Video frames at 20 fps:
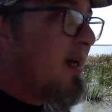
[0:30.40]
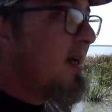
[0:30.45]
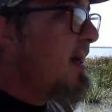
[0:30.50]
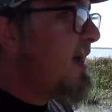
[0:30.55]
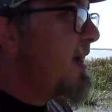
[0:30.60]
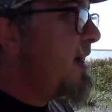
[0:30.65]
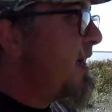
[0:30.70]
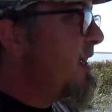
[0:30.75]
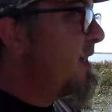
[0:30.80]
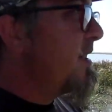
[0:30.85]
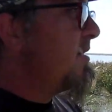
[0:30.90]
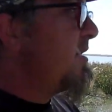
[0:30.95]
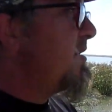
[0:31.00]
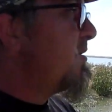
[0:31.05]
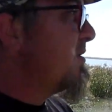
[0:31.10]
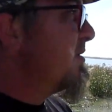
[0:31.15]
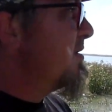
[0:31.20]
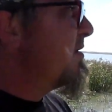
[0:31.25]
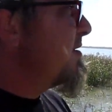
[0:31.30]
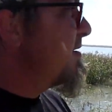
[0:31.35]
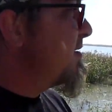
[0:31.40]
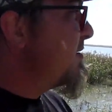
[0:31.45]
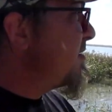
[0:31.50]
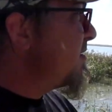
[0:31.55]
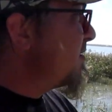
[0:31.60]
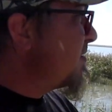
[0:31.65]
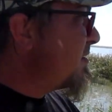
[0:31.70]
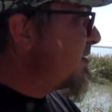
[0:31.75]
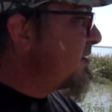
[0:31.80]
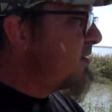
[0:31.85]
And all,
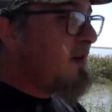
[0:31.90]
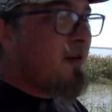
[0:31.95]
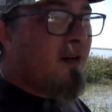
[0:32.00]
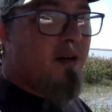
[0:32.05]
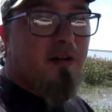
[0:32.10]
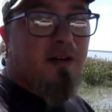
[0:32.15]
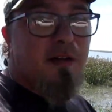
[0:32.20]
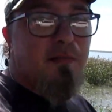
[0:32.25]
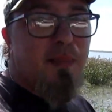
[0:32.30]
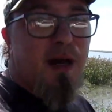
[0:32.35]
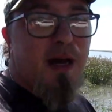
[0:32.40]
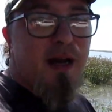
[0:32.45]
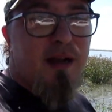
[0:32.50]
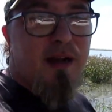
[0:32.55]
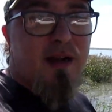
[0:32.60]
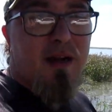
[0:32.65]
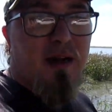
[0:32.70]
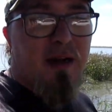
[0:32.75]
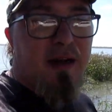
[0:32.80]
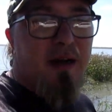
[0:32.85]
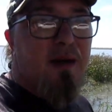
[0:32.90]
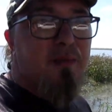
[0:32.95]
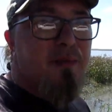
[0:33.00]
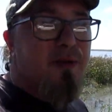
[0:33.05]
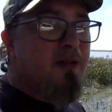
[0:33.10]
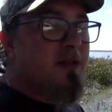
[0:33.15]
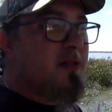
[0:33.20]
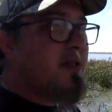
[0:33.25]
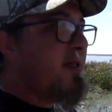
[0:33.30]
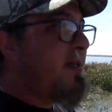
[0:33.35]
all along the bank, um,
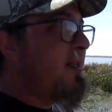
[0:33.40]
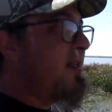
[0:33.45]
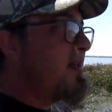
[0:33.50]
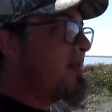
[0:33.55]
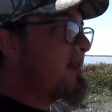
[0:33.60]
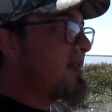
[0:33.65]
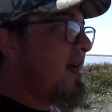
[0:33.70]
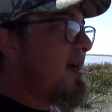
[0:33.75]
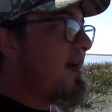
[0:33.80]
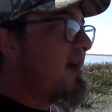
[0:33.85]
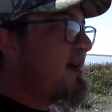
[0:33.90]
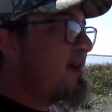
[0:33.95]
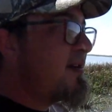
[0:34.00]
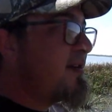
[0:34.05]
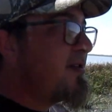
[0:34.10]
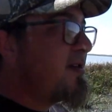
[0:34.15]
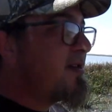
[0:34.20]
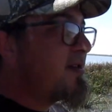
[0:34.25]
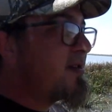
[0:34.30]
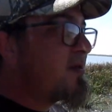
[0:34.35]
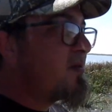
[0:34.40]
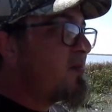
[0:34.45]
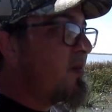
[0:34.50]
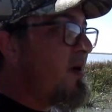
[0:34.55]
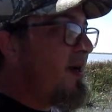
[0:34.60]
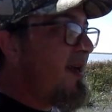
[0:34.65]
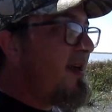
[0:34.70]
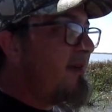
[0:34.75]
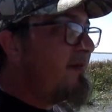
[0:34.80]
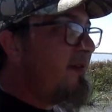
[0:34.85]
you'll see there's anglers just
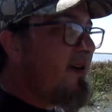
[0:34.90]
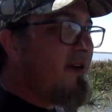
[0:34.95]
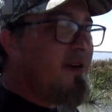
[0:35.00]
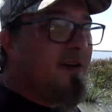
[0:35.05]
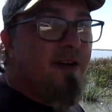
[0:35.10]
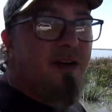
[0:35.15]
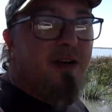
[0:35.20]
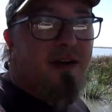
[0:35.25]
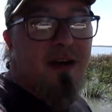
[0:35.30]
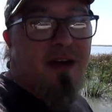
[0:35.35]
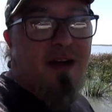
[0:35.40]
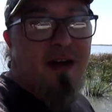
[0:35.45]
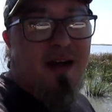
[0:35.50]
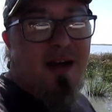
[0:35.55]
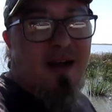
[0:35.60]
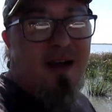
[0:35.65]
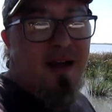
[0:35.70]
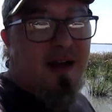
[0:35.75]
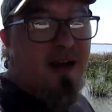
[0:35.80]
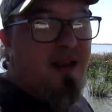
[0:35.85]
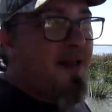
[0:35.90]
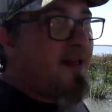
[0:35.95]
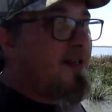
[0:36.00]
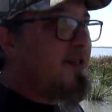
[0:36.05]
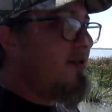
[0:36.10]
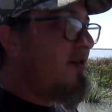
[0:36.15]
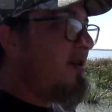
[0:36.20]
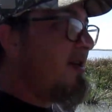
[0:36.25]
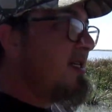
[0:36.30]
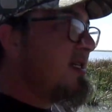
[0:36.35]
wherever you look. And
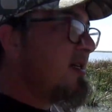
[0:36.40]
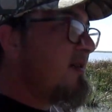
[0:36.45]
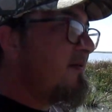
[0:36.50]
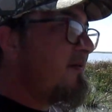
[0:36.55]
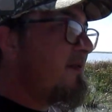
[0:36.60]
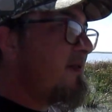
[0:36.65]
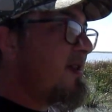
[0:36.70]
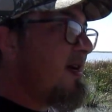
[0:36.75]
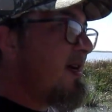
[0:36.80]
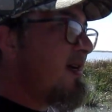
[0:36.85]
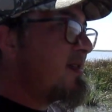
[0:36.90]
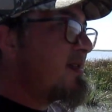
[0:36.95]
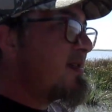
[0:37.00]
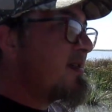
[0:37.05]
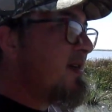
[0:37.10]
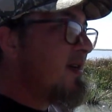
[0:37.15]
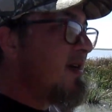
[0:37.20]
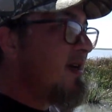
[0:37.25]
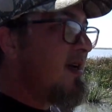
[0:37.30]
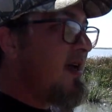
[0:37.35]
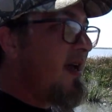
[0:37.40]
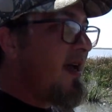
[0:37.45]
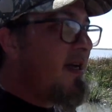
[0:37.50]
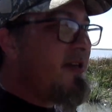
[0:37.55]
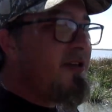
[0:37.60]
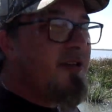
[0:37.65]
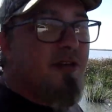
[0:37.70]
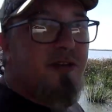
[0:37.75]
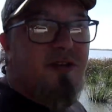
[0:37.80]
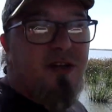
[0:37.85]
there's a reason for that.
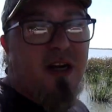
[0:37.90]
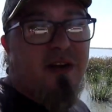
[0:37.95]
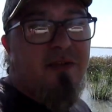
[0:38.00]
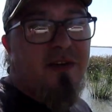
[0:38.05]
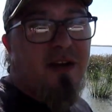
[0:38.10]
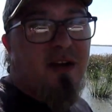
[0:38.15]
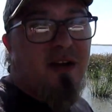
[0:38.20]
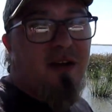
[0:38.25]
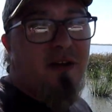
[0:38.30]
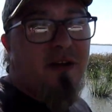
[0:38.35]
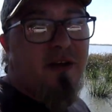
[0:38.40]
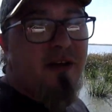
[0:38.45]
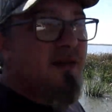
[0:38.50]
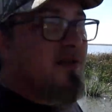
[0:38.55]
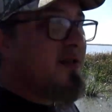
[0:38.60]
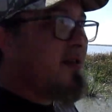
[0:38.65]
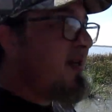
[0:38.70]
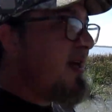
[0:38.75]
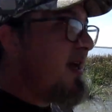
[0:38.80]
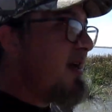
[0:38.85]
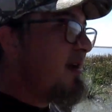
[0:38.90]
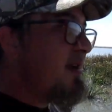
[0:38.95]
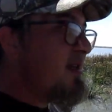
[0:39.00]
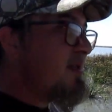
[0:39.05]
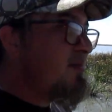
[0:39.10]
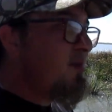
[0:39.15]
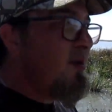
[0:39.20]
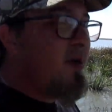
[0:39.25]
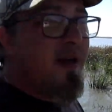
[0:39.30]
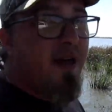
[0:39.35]
As you're driving along, you'll see
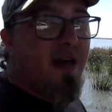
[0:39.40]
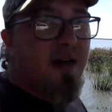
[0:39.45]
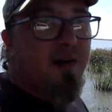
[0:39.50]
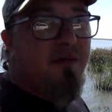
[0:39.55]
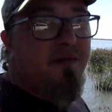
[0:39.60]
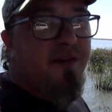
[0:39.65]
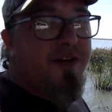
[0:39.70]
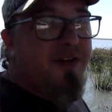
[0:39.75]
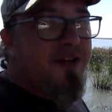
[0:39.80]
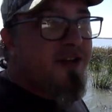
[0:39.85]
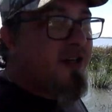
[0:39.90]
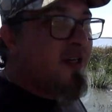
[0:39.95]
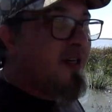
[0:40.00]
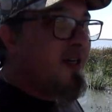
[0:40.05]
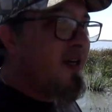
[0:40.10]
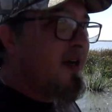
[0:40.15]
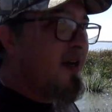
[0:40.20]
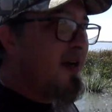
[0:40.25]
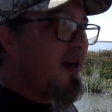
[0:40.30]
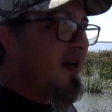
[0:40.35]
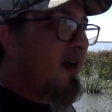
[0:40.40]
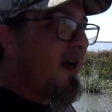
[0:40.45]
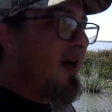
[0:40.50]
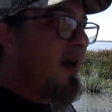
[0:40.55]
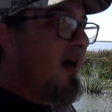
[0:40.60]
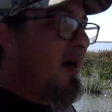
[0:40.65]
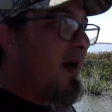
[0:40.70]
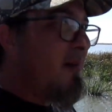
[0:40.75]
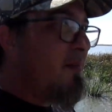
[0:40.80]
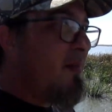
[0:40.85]
anglers pulling out fish.
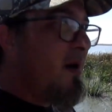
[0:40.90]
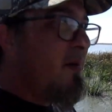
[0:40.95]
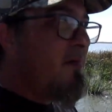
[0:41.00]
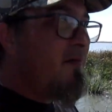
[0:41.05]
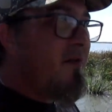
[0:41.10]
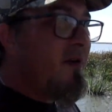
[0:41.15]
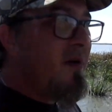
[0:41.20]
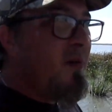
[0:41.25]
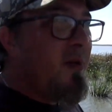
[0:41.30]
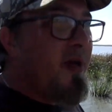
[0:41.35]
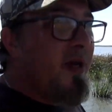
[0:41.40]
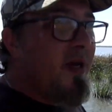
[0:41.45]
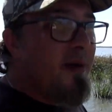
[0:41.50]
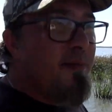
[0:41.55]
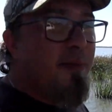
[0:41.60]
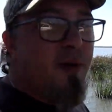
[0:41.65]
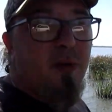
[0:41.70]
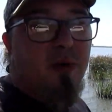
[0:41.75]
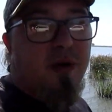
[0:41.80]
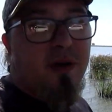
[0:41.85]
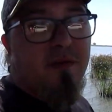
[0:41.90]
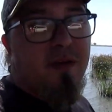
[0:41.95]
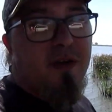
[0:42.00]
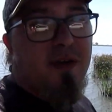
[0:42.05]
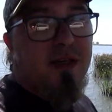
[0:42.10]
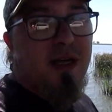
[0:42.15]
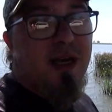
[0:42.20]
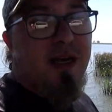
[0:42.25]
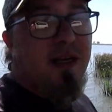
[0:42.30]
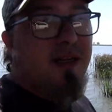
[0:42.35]
Um, hopefully we can be one of
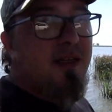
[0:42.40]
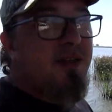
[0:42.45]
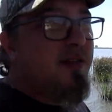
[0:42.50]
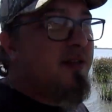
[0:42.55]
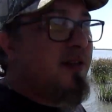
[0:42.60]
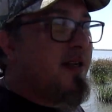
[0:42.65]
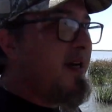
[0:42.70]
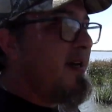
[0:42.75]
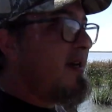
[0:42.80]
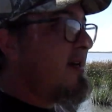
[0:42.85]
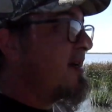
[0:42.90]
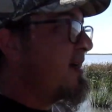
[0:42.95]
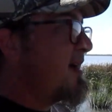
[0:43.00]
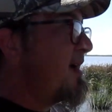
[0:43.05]
those anglers today.